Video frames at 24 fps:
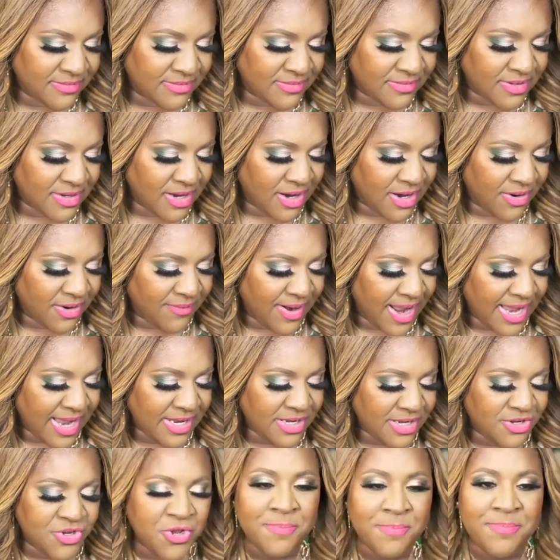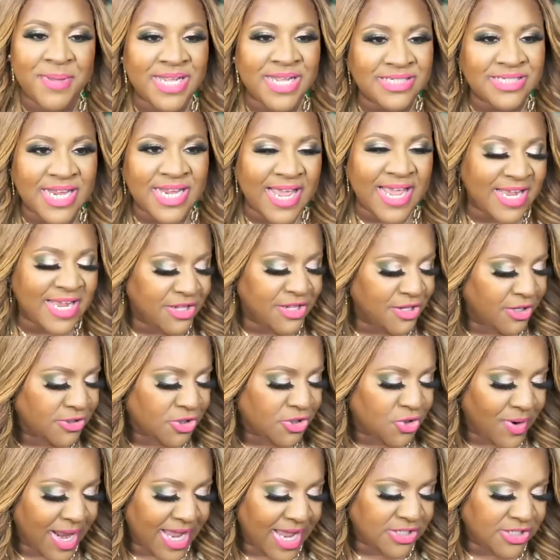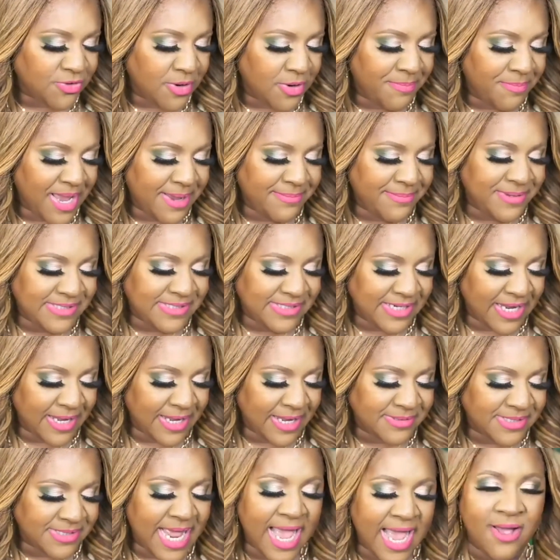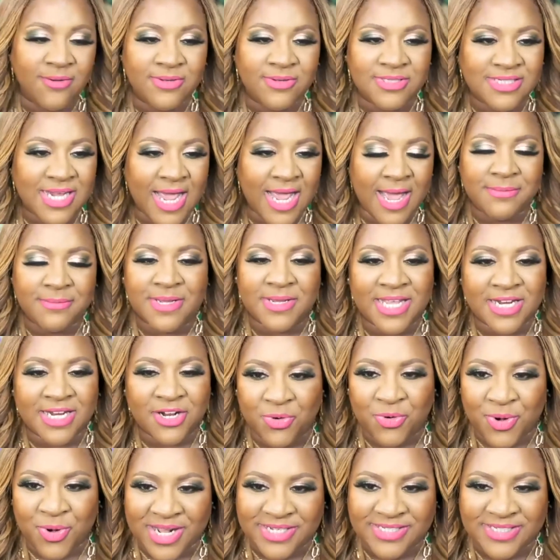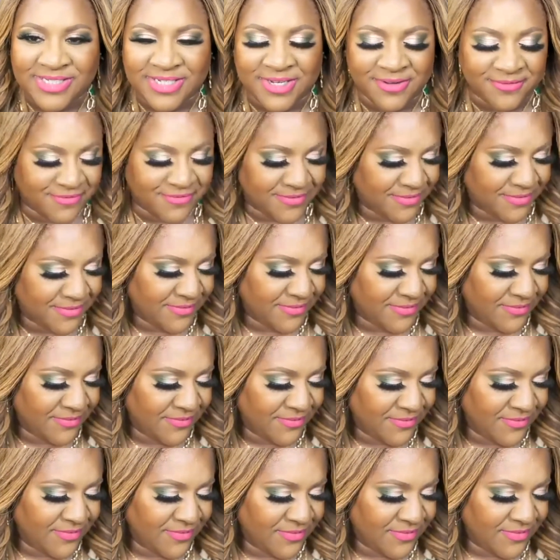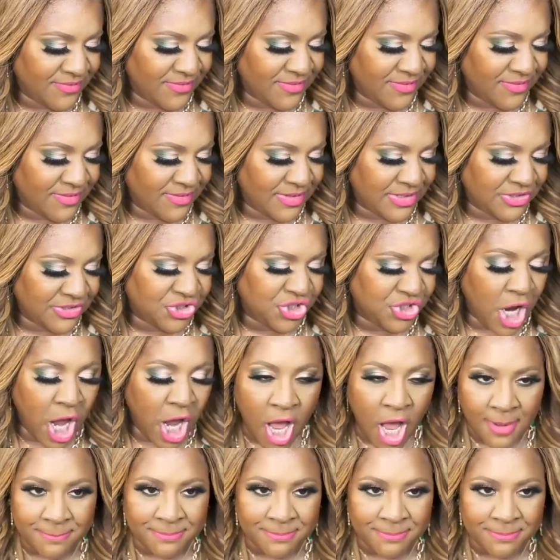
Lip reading: All right. You've been taking those gradual baby steps. Now it's time to get aggressive. Jump.